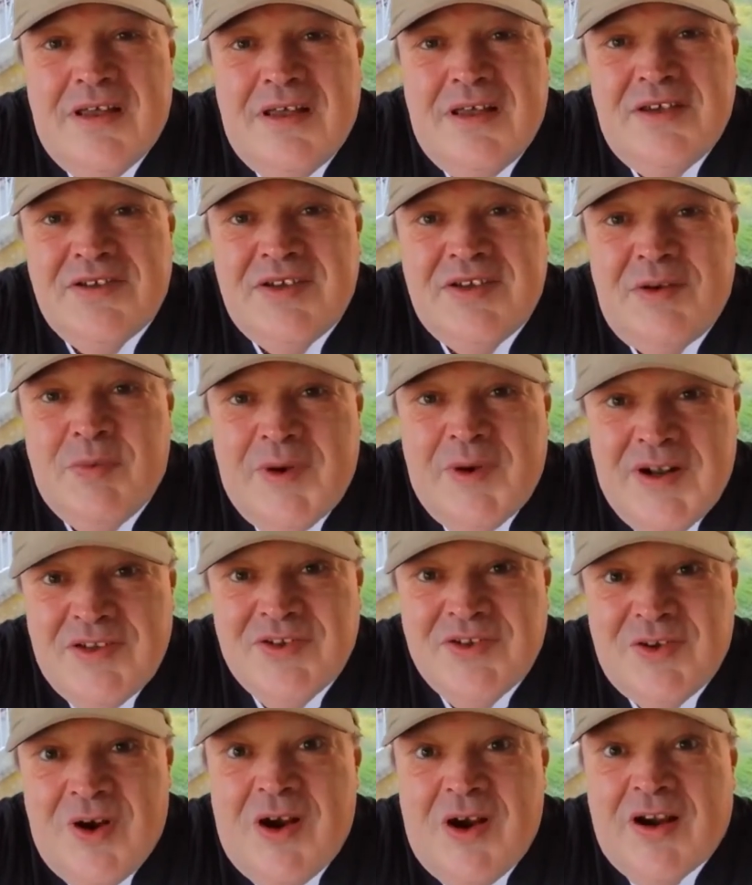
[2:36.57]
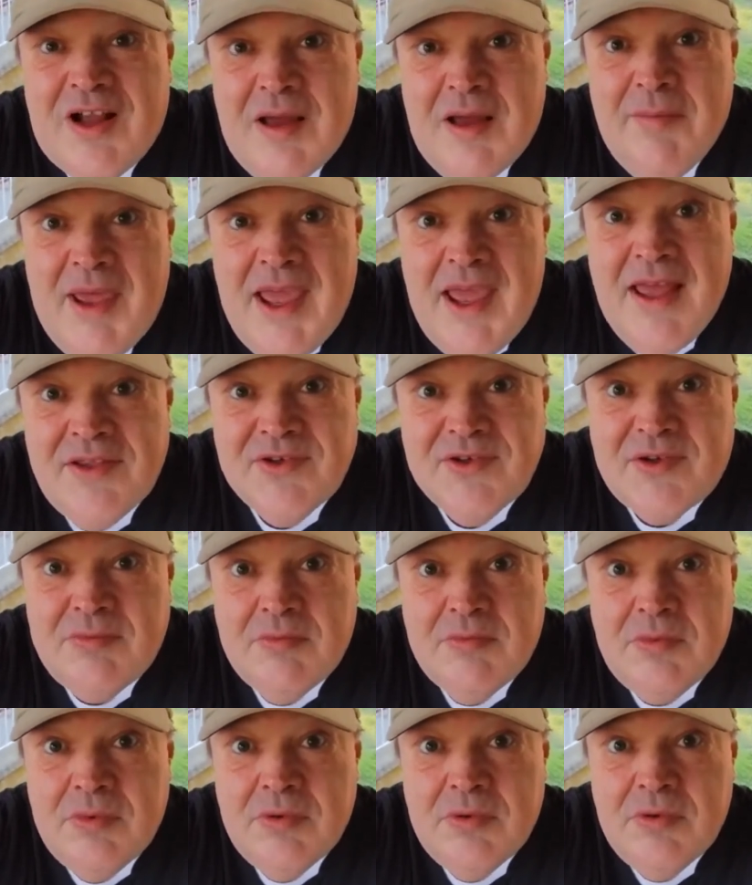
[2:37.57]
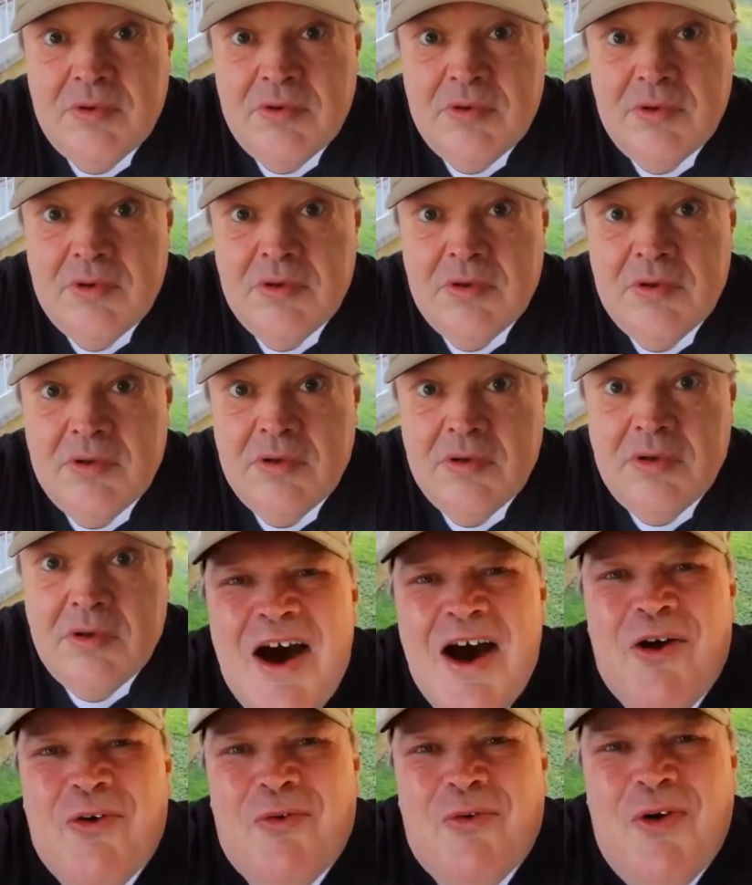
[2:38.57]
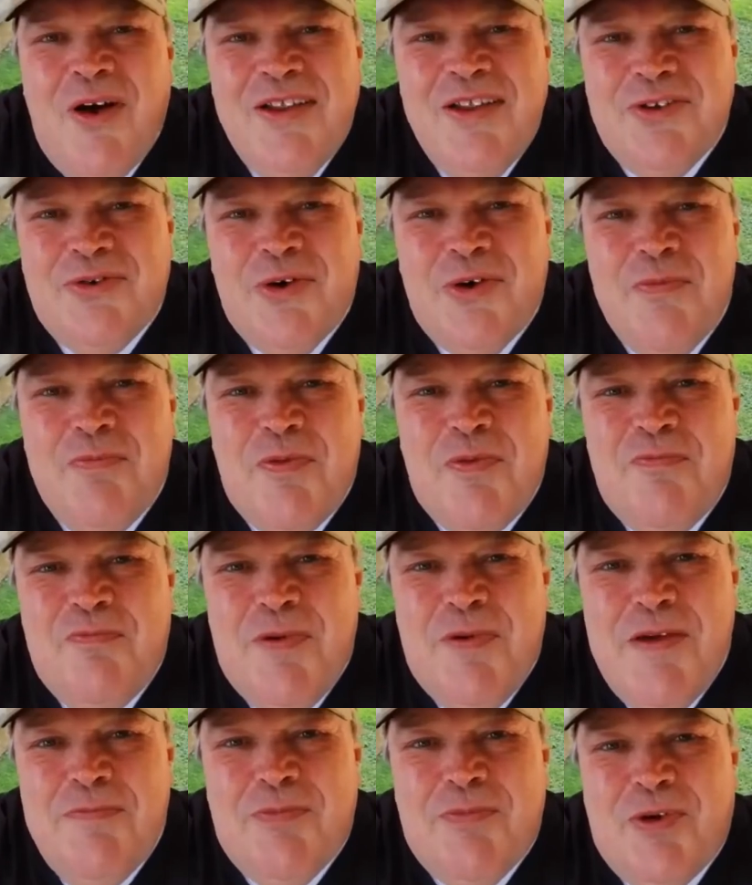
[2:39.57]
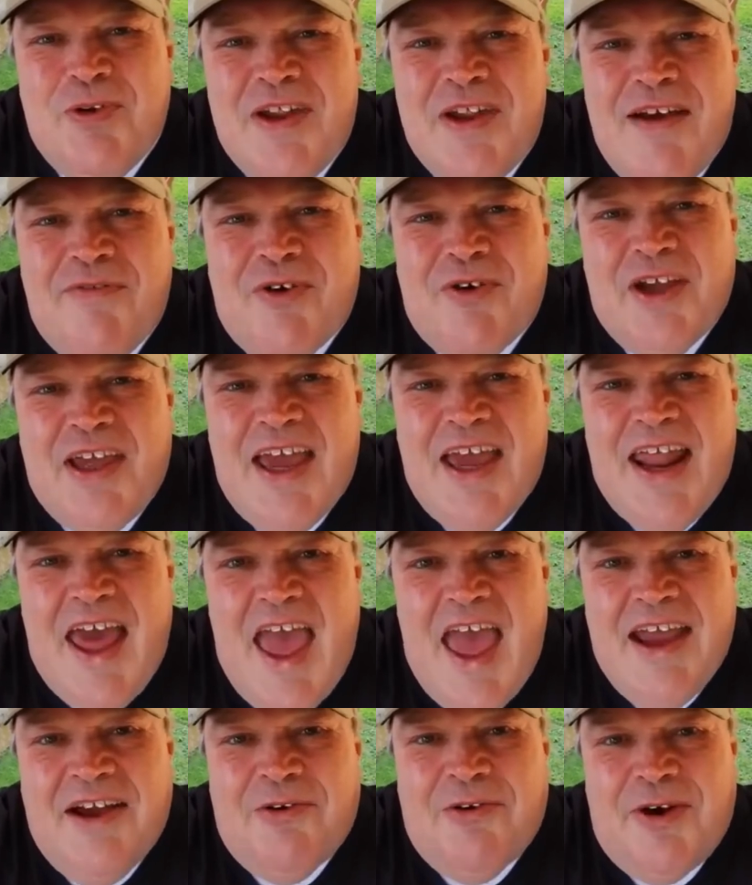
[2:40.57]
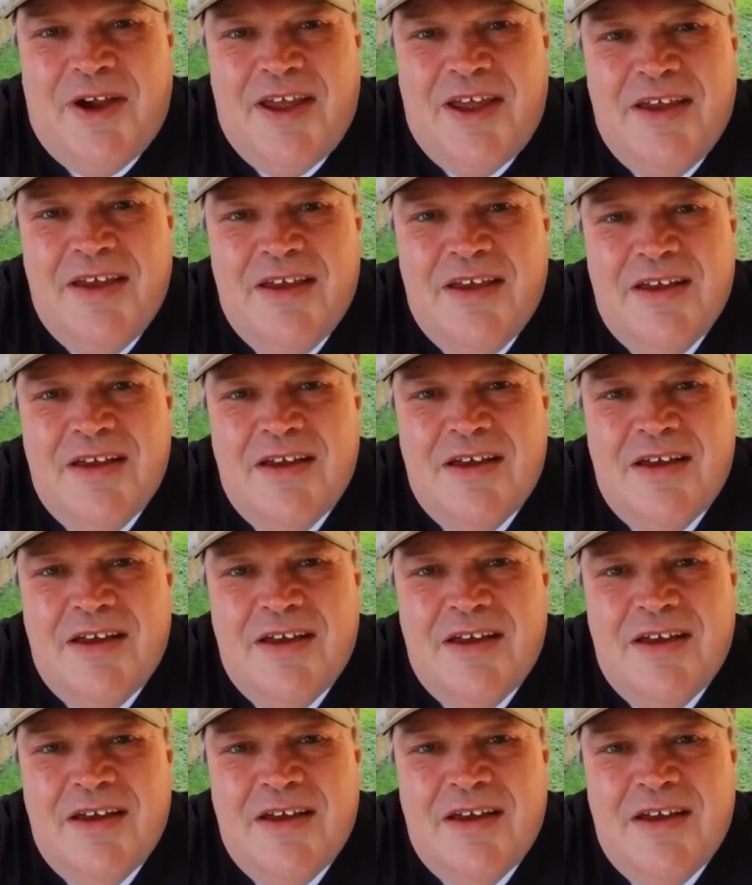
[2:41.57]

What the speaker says: He said, when it's dark, I'm handsome. What group of people never get angry?